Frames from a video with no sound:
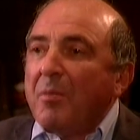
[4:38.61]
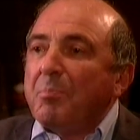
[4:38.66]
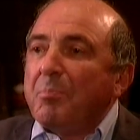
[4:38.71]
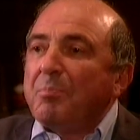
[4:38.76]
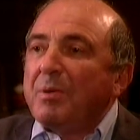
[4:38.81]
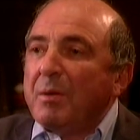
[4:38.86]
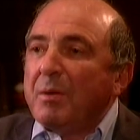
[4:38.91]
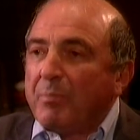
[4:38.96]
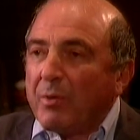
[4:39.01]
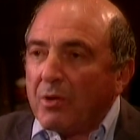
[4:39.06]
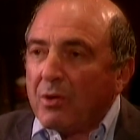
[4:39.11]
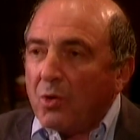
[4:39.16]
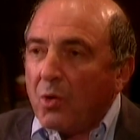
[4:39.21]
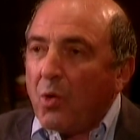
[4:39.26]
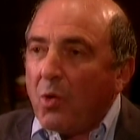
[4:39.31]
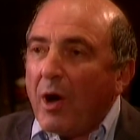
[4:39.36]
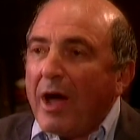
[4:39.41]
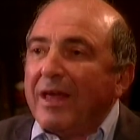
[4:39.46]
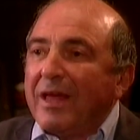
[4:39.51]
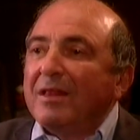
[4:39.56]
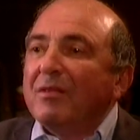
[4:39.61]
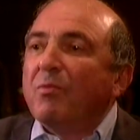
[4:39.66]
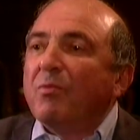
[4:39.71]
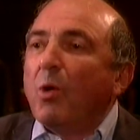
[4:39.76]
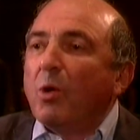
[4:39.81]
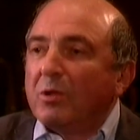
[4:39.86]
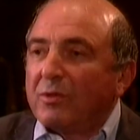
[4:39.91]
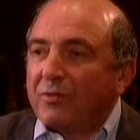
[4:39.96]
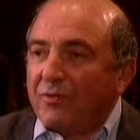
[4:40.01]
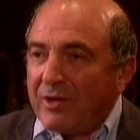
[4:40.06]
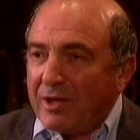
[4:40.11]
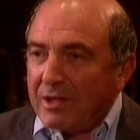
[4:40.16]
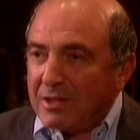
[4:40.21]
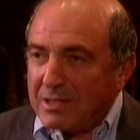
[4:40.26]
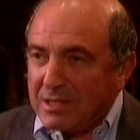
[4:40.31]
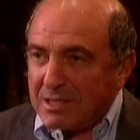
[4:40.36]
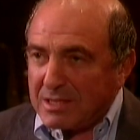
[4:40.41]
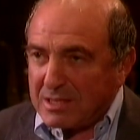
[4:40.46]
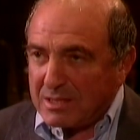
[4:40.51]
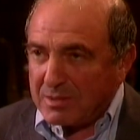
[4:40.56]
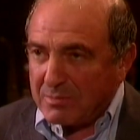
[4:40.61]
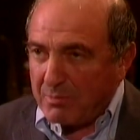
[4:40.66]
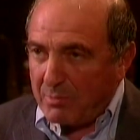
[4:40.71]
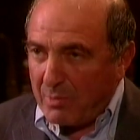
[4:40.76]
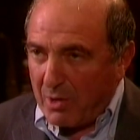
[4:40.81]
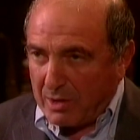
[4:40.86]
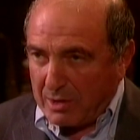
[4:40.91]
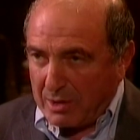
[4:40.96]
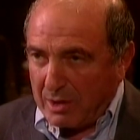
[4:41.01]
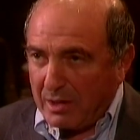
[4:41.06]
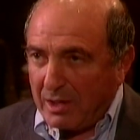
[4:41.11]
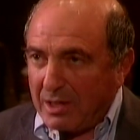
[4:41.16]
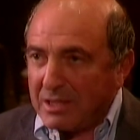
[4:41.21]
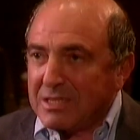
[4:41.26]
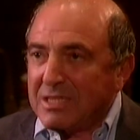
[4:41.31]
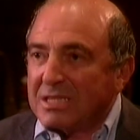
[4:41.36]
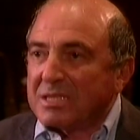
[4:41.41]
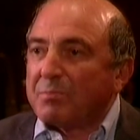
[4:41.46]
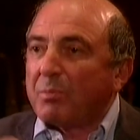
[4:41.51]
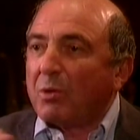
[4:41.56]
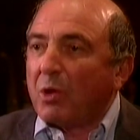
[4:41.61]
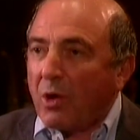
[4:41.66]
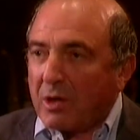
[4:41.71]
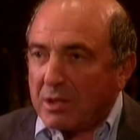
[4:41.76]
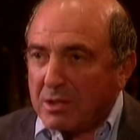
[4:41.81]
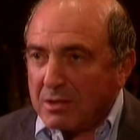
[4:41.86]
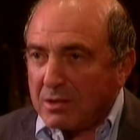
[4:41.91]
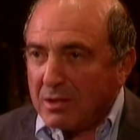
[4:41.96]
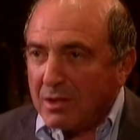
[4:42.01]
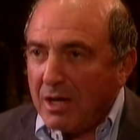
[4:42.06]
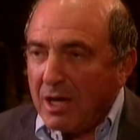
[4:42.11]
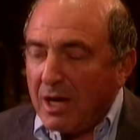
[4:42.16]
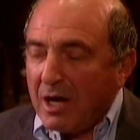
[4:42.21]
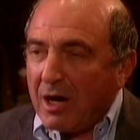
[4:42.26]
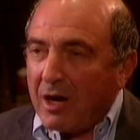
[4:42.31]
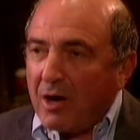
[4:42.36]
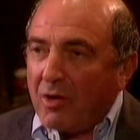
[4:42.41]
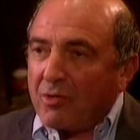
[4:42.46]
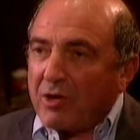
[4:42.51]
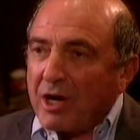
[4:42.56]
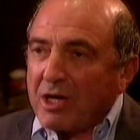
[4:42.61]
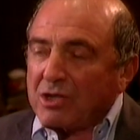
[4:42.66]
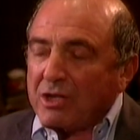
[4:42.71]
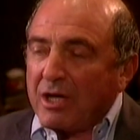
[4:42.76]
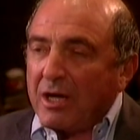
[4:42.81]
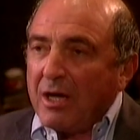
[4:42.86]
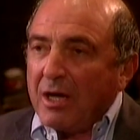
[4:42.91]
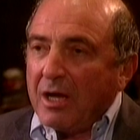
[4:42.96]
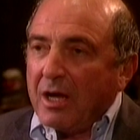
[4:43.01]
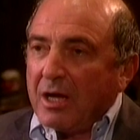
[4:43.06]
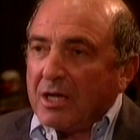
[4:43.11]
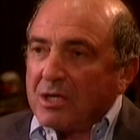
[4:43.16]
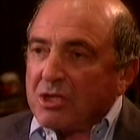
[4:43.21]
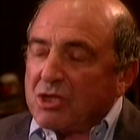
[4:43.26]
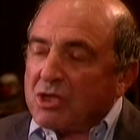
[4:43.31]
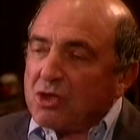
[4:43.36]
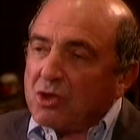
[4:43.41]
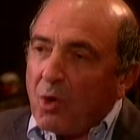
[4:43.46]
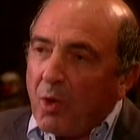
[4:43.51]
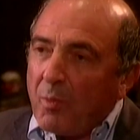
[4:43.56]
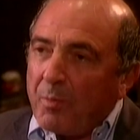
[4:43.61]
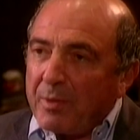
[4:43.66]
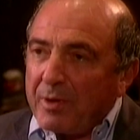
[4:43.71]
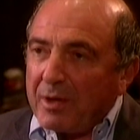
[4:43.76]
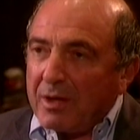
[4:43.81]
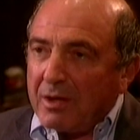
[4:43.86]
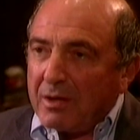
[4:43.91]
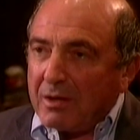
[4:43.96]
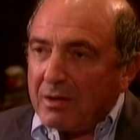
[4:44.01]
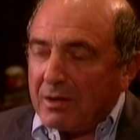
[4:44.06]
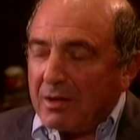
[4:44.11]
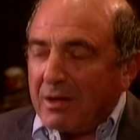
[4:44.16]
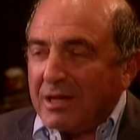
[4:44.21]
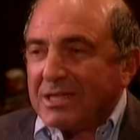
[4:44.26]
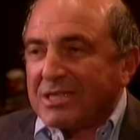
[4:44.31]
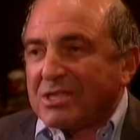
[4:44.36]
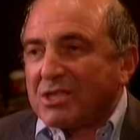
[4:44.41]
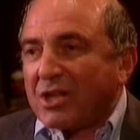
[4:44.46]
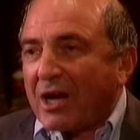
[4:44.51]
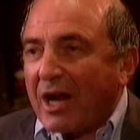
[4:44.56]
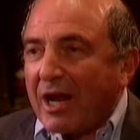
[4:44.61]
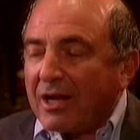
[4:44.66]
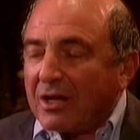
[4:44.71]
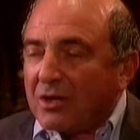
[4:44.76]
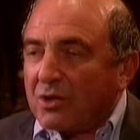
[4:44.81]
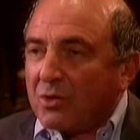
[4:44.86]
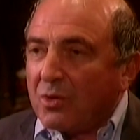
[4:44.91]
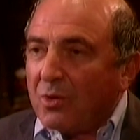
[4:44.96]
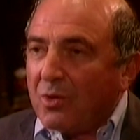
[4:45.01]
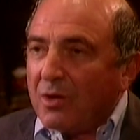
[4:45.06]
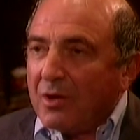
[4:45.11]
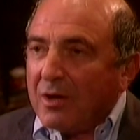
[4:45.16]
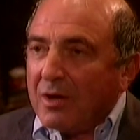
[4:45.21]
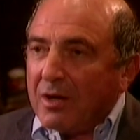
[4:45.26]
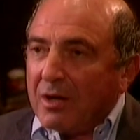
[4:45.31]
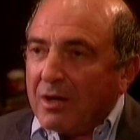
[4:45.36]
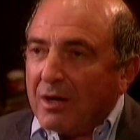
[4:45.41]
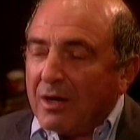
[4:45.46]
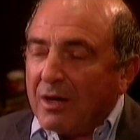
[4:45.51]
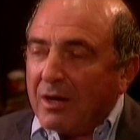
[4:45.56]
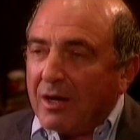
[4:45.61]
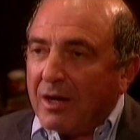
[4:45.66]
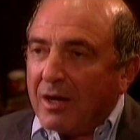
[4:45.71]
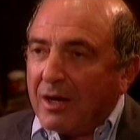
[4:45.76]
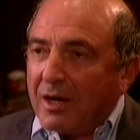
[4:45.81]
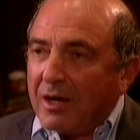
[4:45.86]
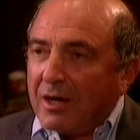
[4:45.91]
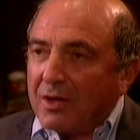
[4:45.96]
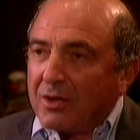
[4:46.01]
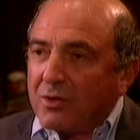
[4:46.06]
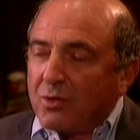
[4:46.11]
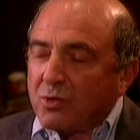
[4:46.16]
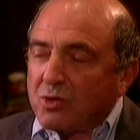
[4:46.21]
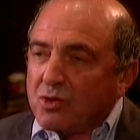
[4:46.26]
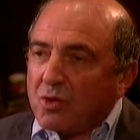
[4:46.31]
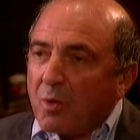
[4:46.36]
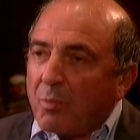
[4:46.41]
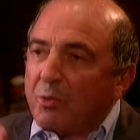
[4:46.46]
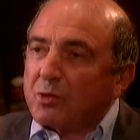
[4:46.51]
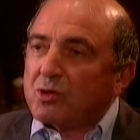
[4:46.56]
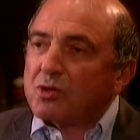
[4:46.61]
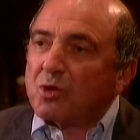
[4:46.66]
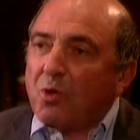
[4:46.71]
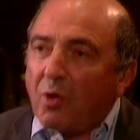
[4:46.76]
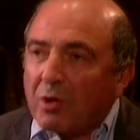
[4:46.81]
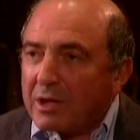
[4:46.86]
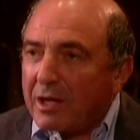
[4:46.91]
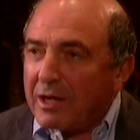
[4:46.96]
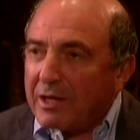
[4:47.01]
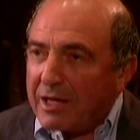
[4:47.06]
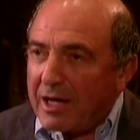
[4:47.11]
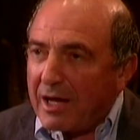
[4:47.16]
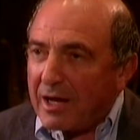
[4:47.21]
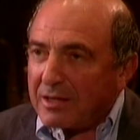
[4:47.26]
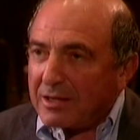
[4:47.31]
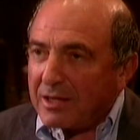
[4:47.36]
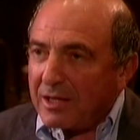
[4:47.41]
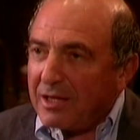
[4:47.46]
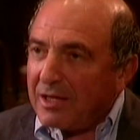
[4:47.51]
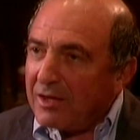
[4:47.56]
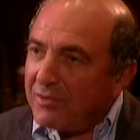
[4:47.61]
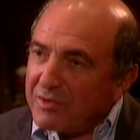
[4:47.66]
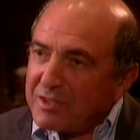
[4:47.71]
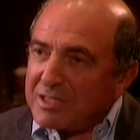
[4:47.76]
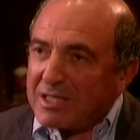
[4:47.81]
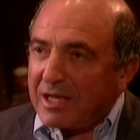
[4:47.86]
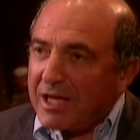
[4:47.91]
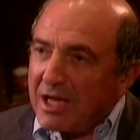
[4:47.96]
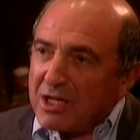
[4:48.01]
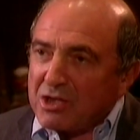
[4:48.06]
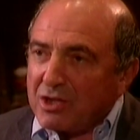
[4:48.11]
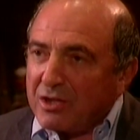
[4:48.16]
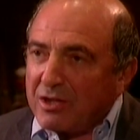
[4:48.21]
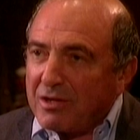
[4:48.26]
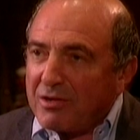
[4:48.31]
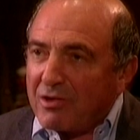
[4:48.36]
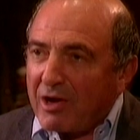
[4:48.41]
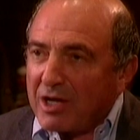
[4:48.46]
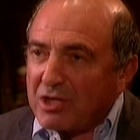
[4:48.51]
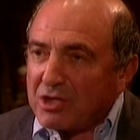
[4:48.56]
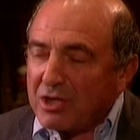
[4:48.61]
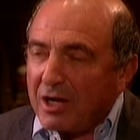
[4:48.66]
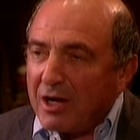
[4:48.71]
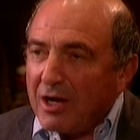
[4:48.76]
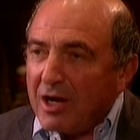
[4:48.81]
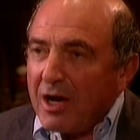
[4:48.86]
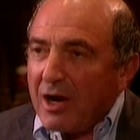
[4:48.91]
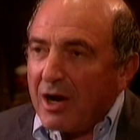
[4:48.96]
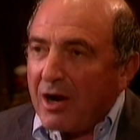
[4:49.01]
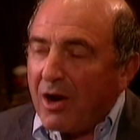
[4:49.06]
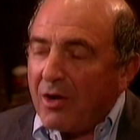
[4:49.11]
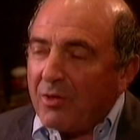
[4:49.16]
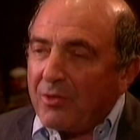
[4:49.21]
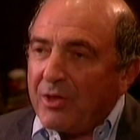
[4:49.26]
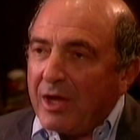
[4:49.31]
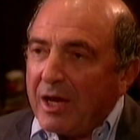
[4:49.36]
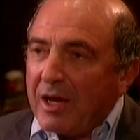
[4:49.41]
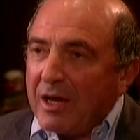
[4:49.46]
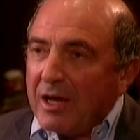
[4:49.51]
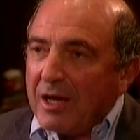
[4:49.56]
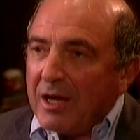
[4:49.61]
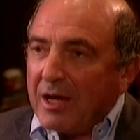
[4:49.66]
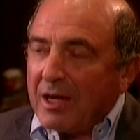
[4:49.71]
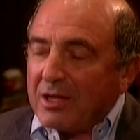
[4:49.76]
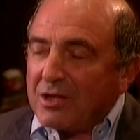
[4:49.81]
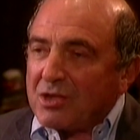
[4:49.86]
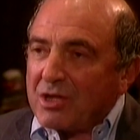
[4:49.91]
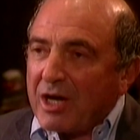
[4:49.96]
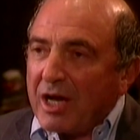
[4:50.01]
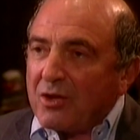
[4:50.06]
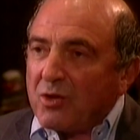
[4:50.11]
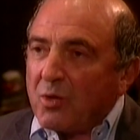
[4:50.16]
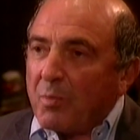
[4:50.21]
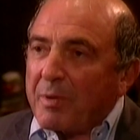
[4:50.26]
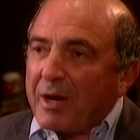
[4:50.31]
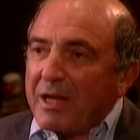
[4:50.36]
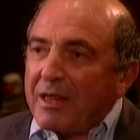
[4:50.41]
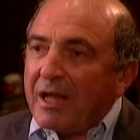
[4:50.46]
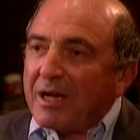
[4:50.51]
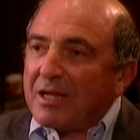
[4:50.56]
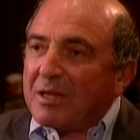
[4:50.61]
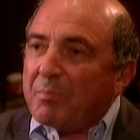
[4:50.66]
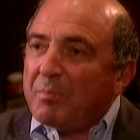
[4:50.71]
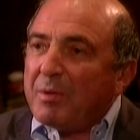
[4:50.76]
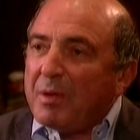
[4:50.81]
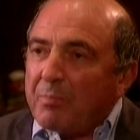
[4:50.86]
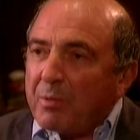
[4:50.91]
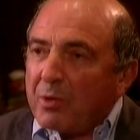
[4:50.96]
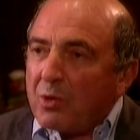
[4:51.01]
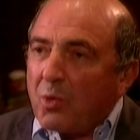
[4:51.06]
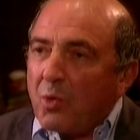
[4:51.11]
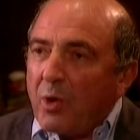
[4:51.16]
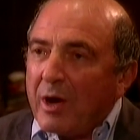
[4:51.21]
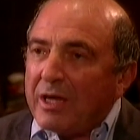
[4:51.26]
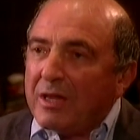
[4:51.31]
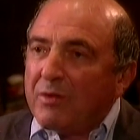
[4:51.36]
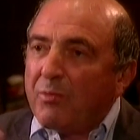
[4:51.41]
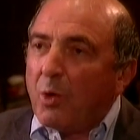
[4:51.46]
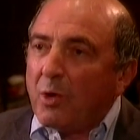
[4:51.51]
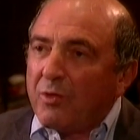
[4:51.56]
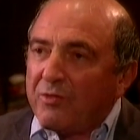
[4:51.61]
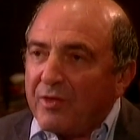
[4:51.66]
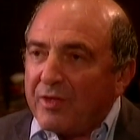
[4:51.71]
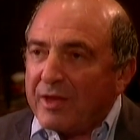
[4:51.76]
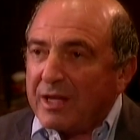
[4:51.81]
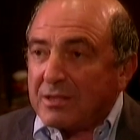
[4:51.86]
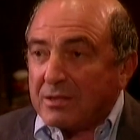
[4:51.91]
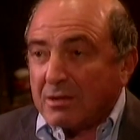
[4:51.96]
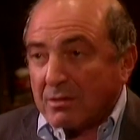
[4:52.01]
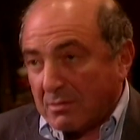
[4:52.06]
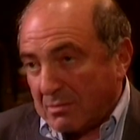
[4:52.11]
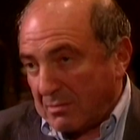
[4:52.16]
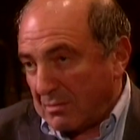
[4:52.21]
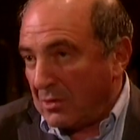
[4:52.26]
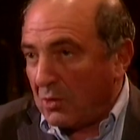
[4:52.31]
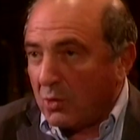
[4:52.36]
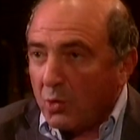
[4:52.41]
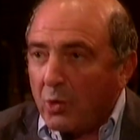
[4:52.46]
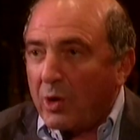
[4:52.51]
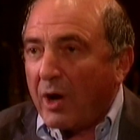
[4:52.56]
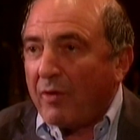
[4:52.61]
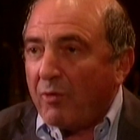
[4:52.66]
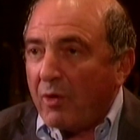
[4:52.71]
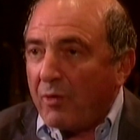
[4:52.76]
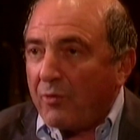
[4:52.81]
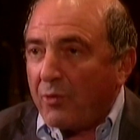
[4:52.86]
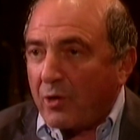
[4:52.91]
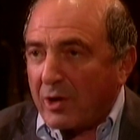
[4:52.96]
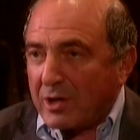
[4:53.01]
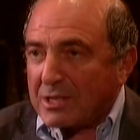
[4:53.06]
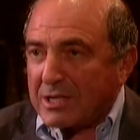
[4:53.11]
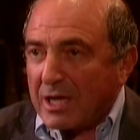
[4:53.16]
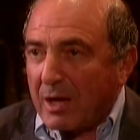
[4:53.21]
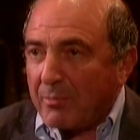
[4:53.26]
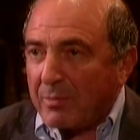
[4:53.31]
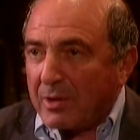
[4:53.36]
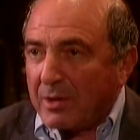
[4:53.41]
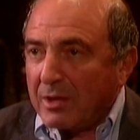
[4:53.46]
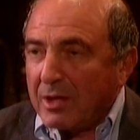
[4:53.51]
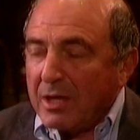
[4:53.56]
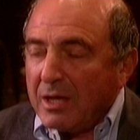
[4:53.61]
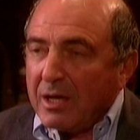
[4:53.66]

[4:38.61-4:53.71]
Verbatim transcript: people who are involved in this murder, in this plot, how Russia stop, is trying to, uh, to stop Scotland Yard in investigation in Russia, how they try to protect people who are involved in that, Lugovoy, for example.